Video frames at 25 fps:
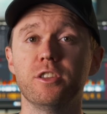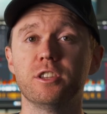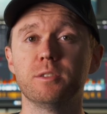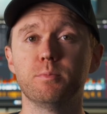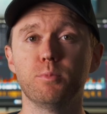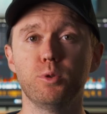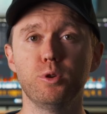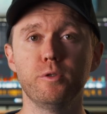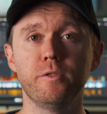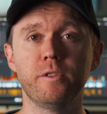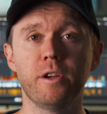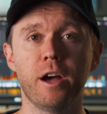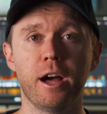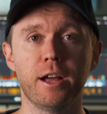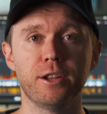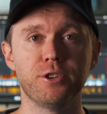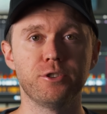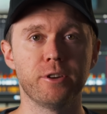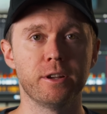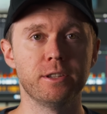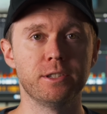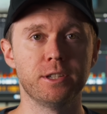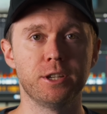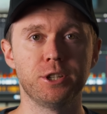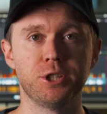The smooth cut
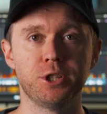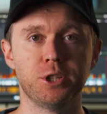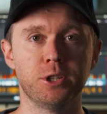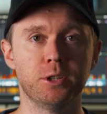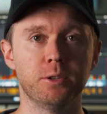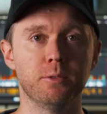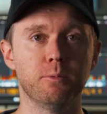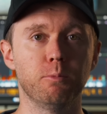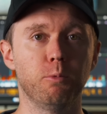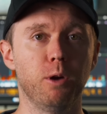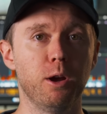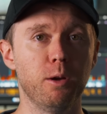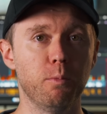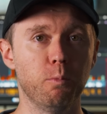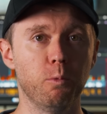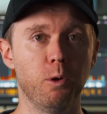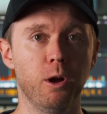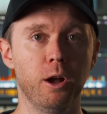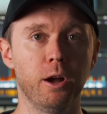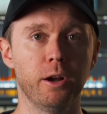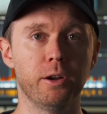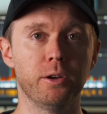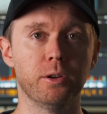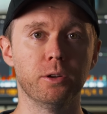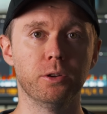transition won't
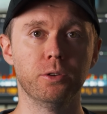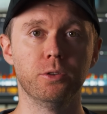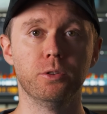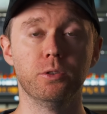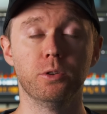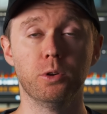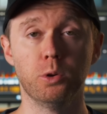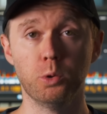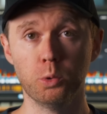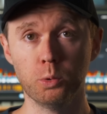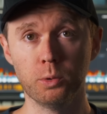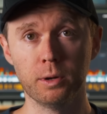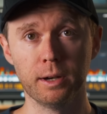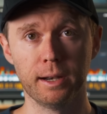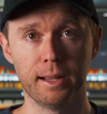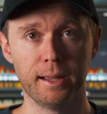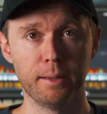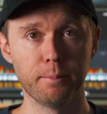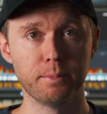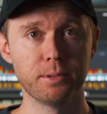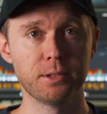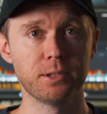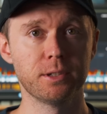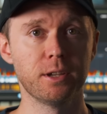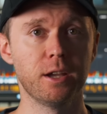work on all
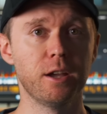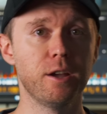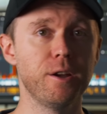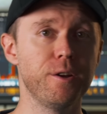clips.